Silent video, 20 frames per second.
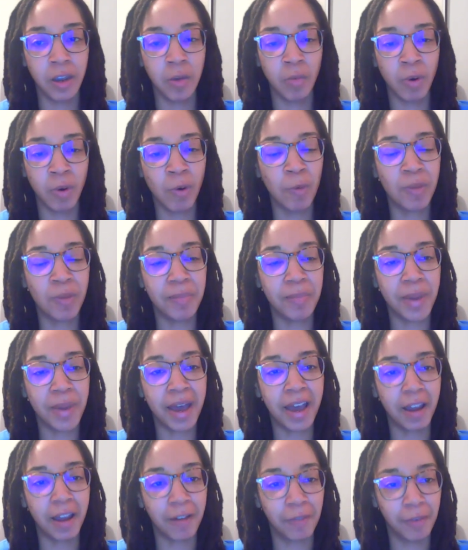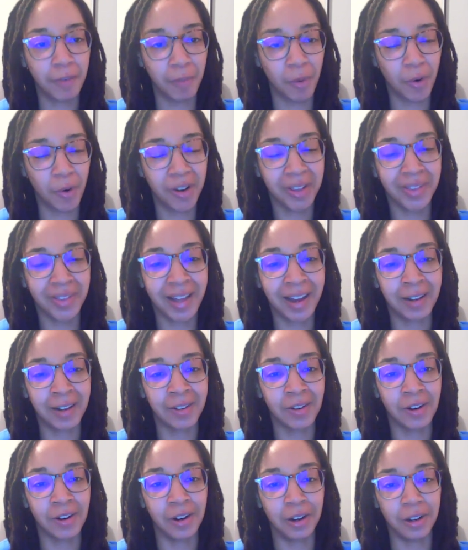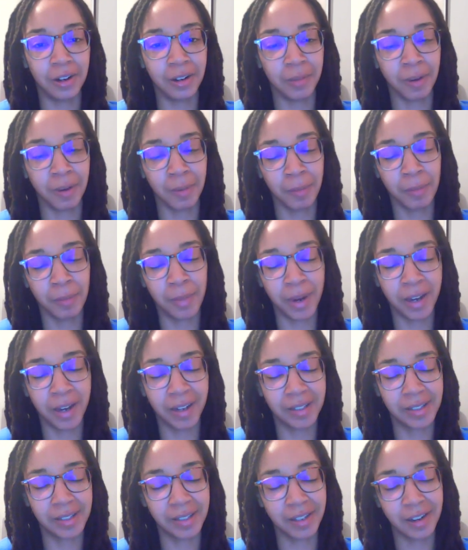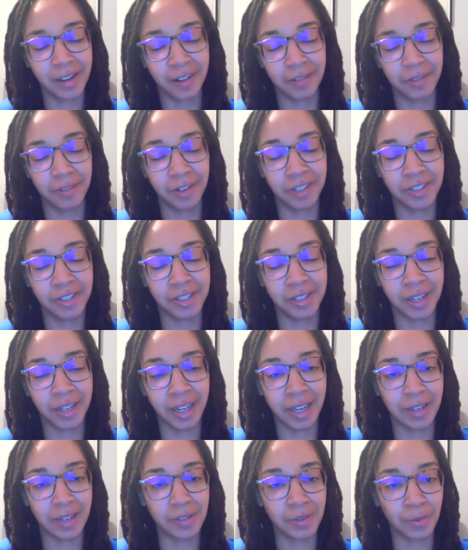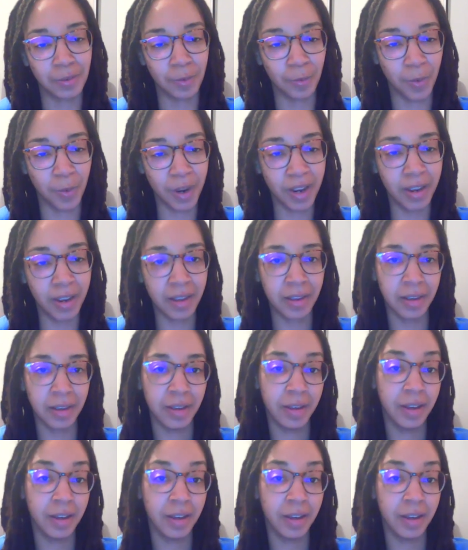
We will be back for more Locked On Bucks coverage next week.